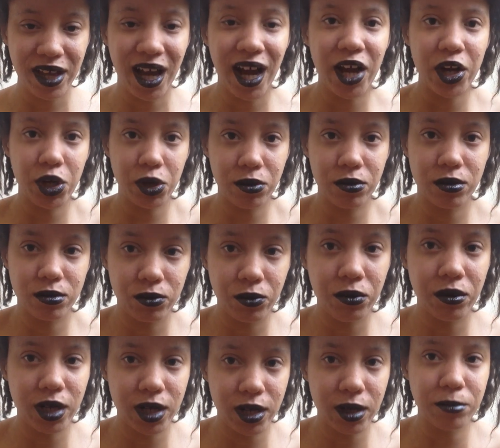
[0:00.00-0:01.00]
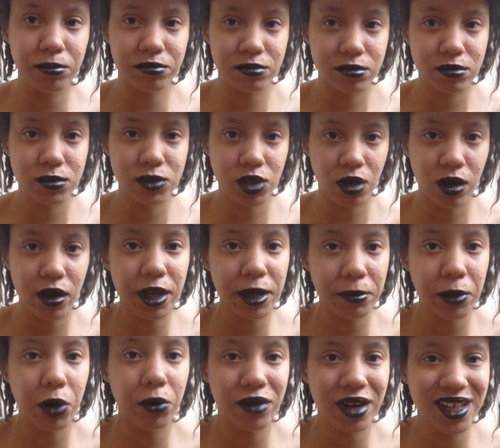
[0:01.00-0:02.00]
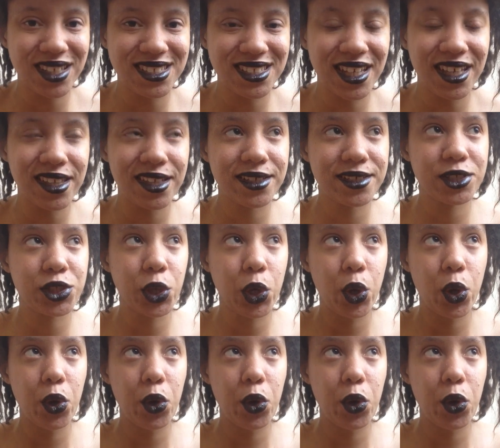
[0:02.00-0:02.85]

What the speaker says: I know what I'm talking about when I say this.